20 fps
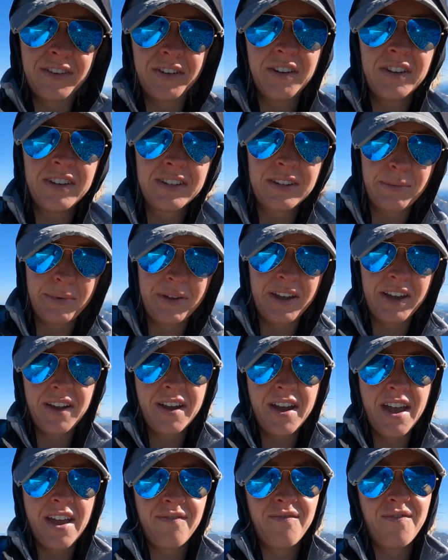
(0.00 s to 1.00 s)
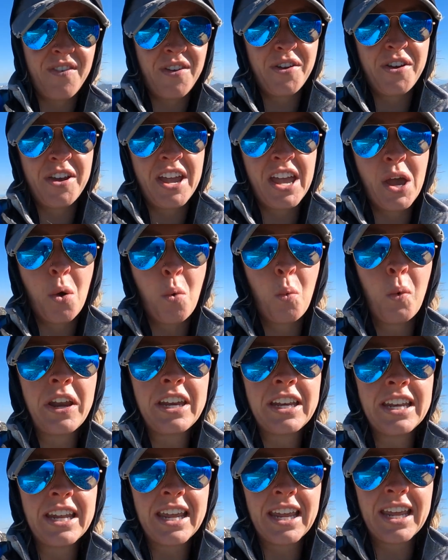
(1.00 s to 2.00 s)
degrees up here and very
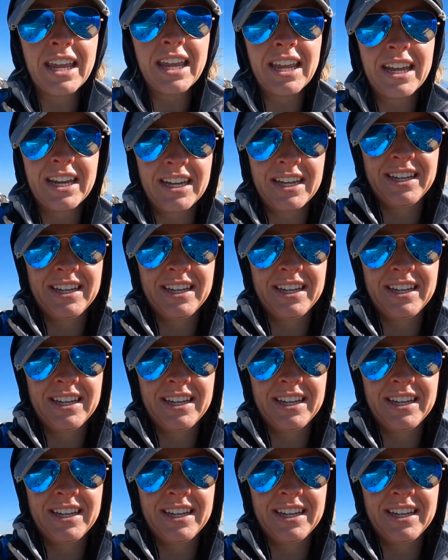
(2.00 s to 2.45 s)
windy.